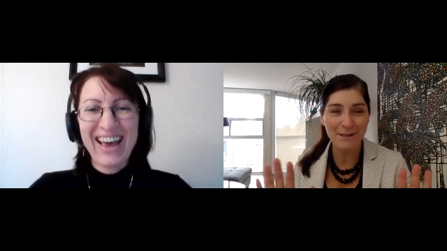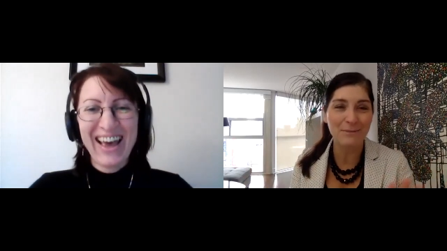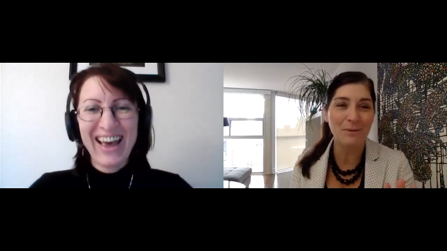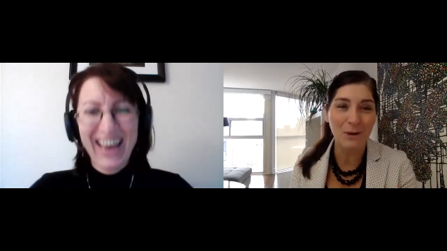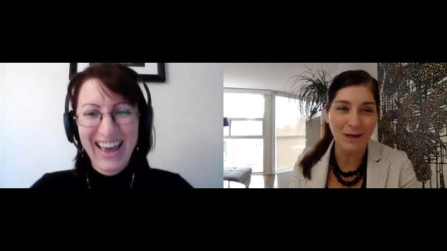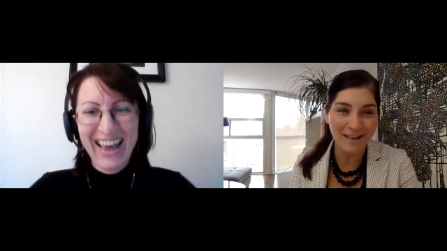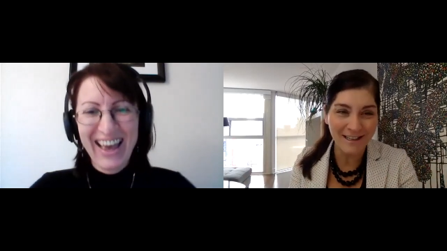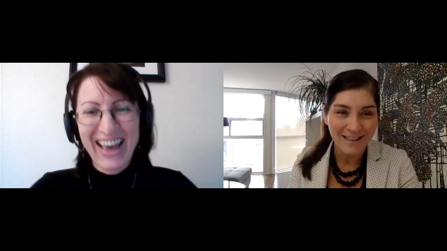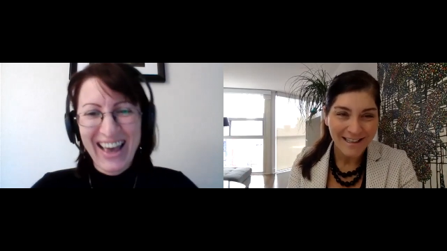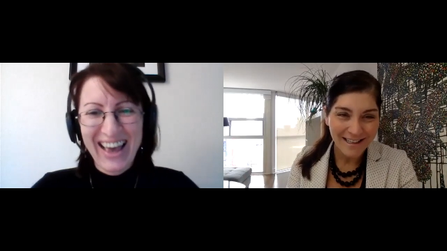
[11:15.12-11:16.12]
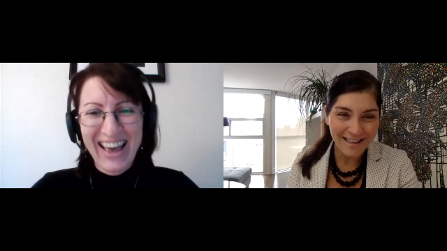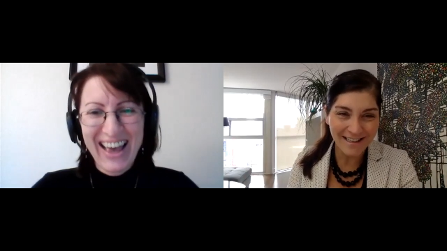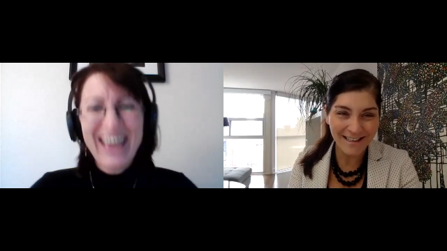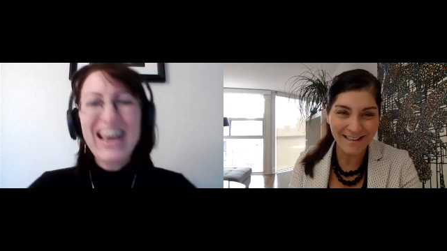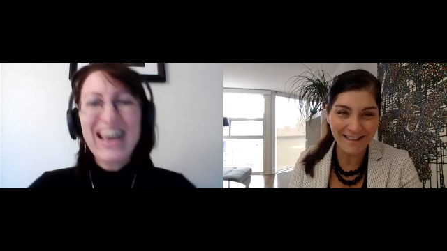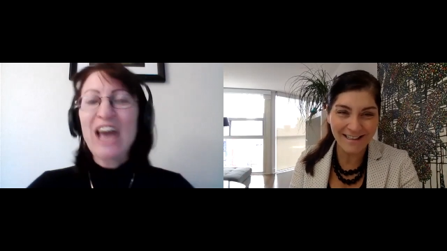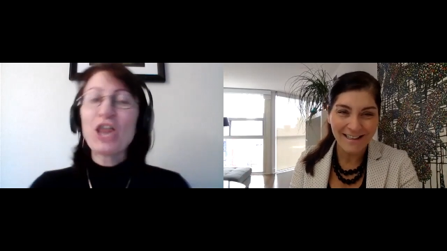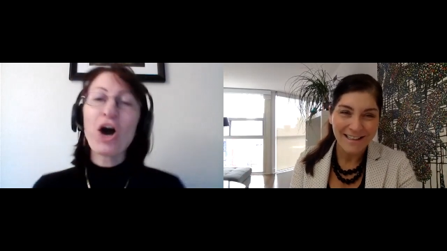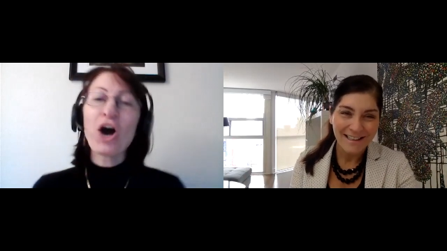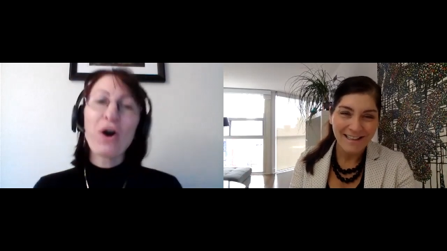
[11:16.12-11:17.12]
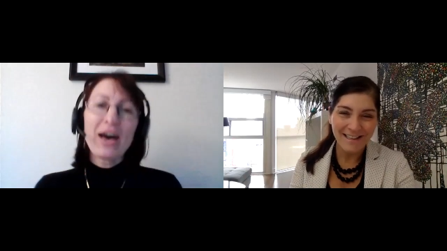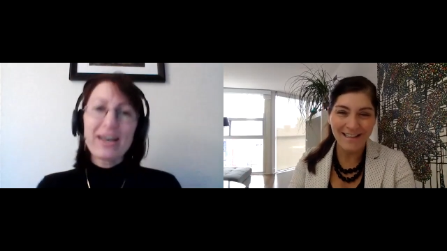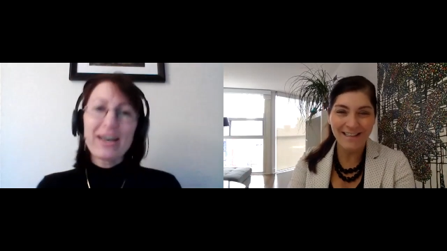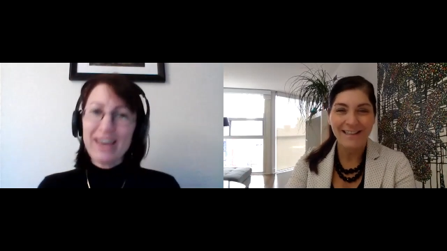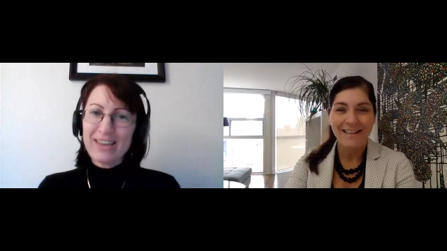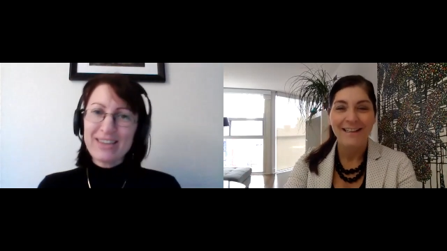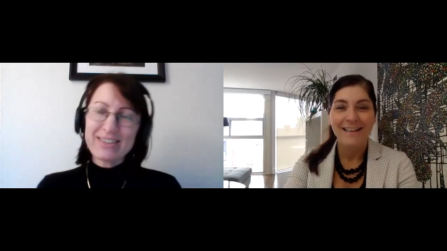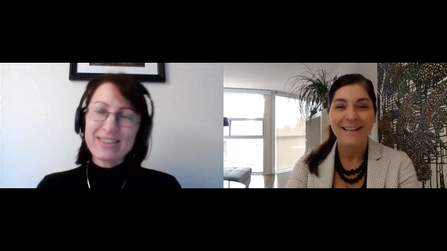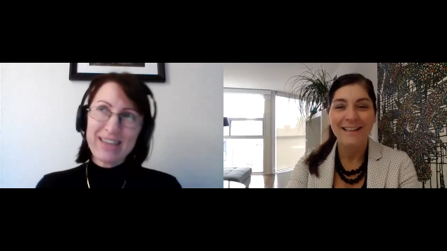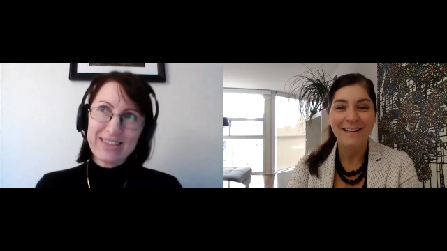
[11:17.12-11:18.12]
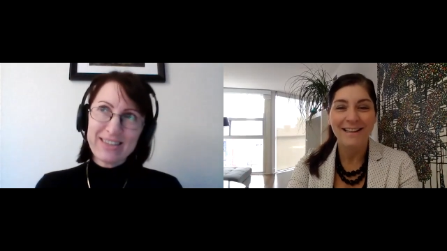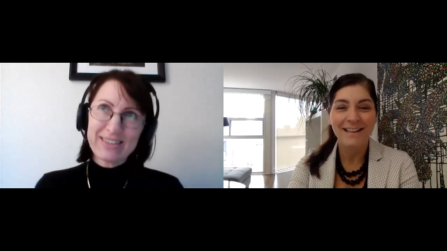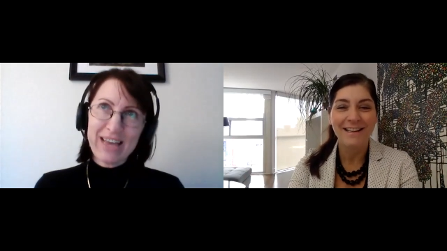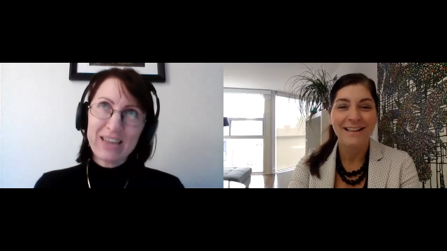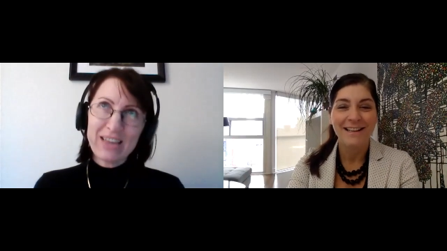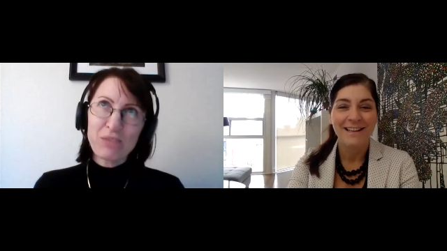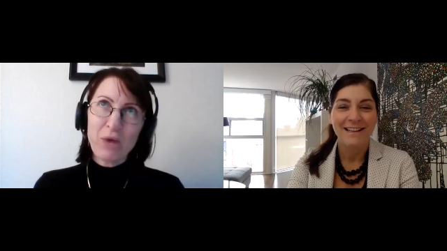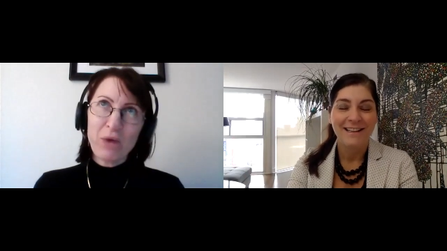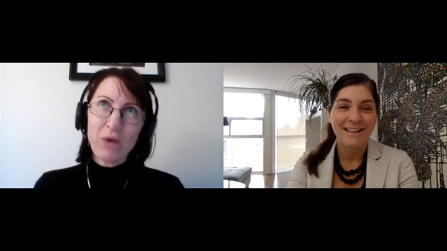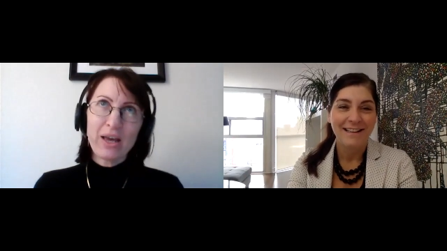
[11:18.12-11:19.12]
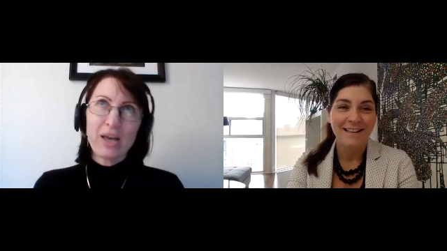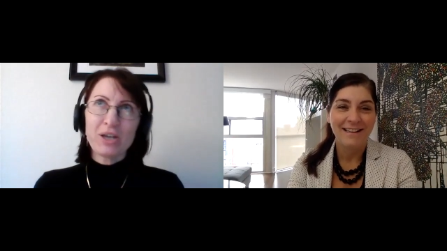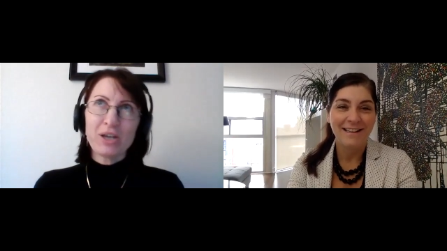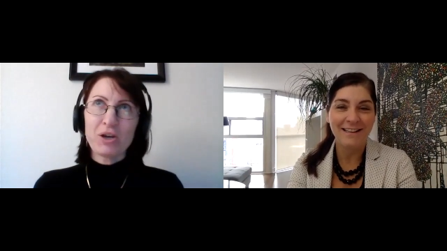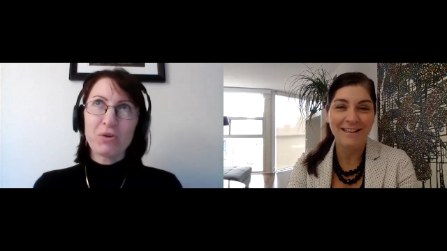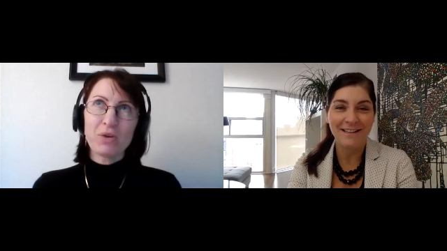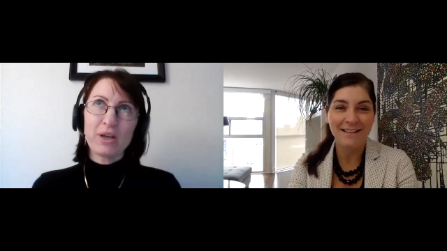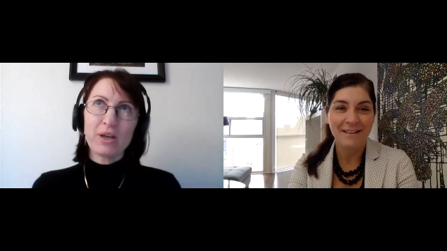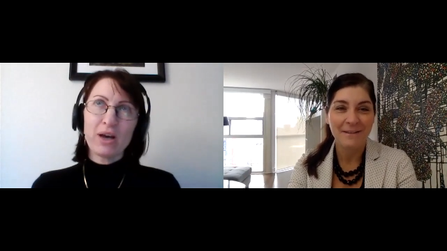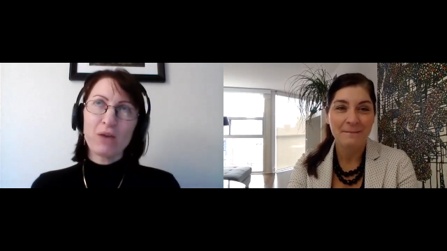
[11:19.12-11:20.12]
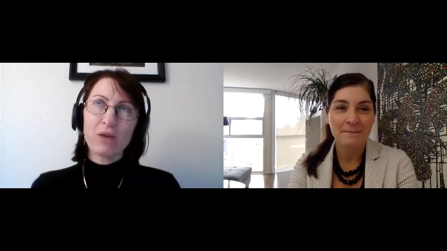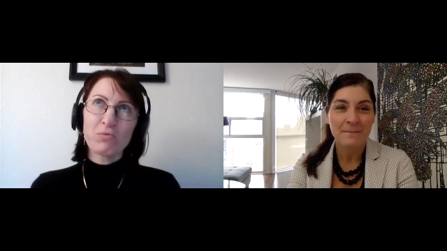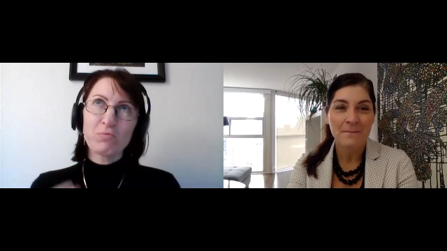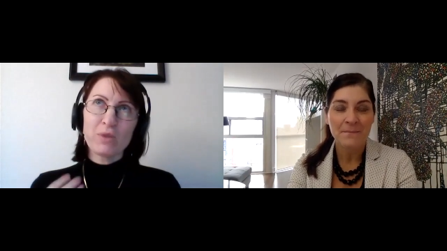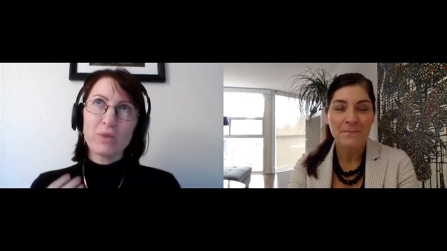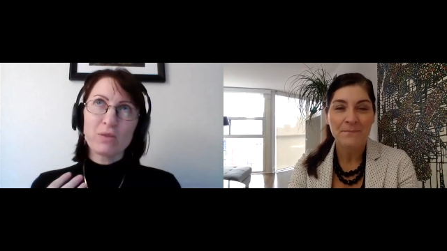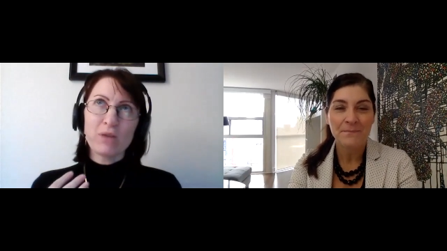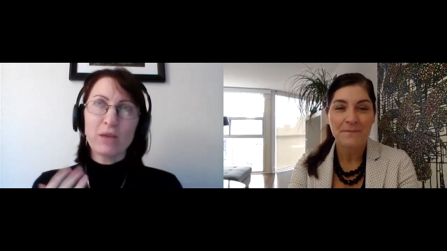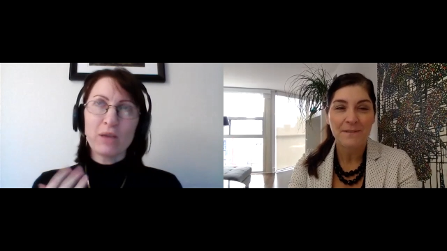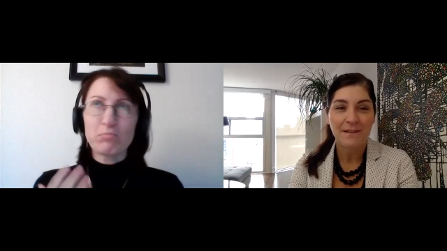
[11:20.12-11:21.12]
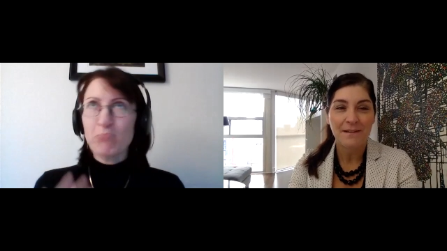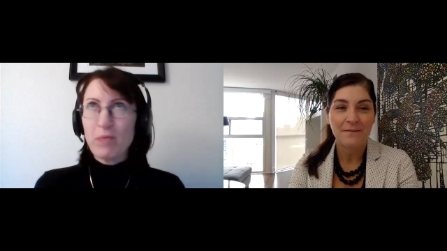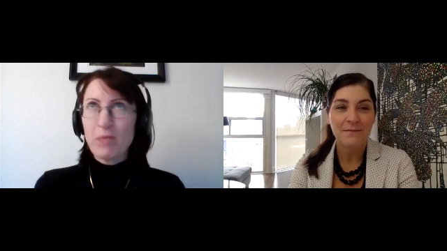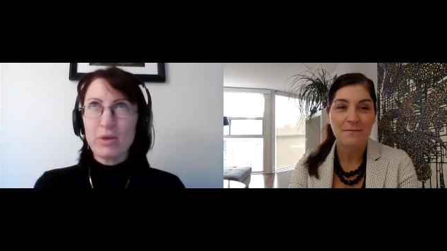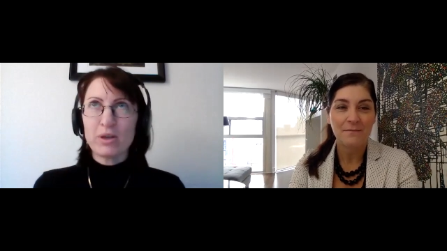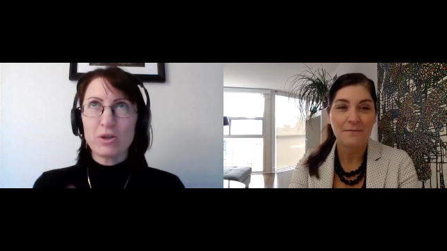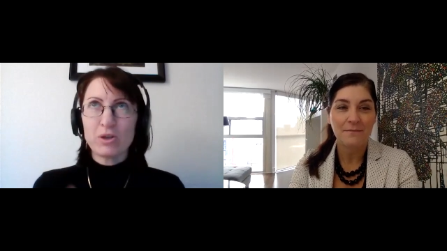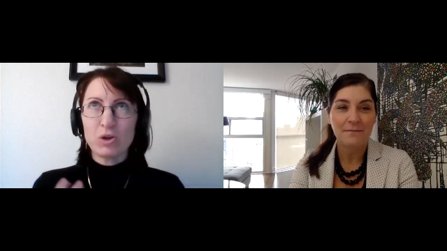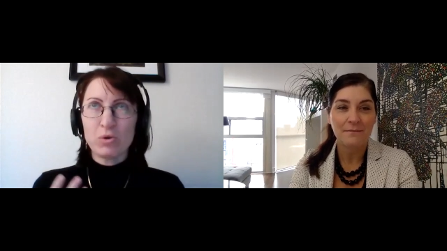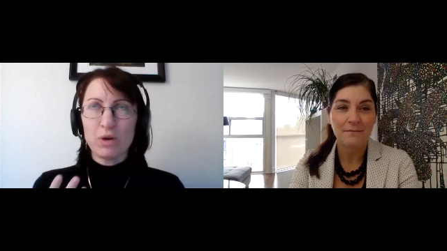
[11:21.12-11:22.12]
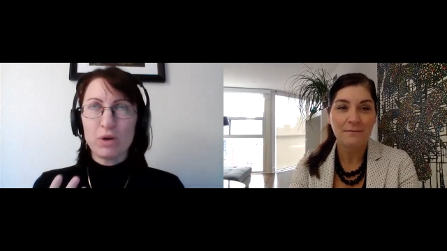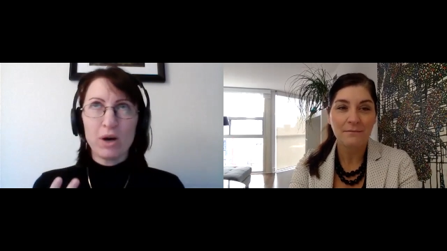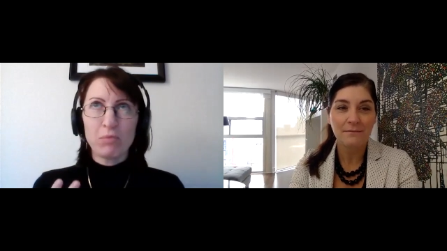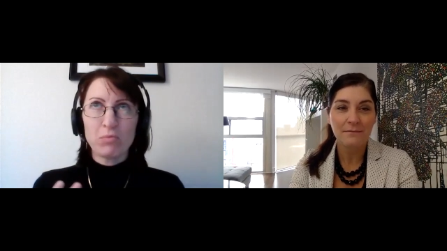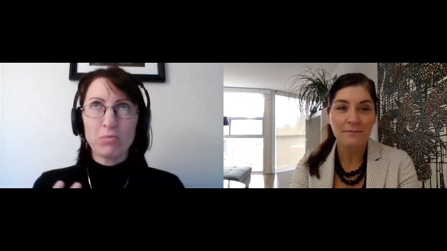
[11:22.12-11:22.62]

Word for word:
Speaker 1: to do more.
Speaker 2: No, yeah, that's, that's exactly why, you know, uh, and maybe, you know, um,